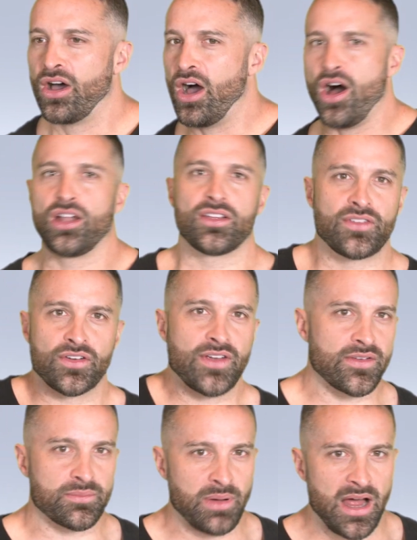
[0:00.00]
All of your
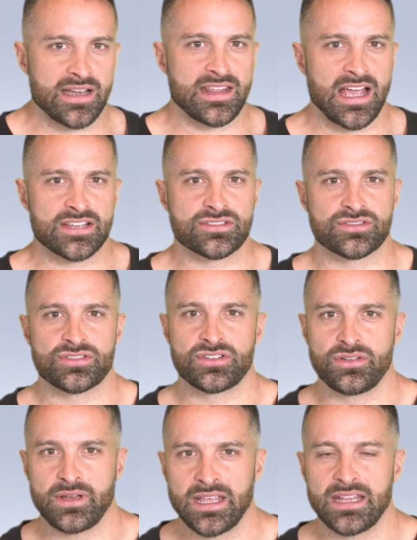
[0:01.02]
favorite podcasters are
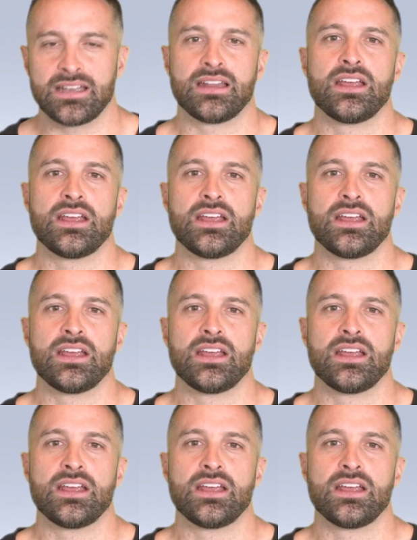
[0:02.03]
doing it.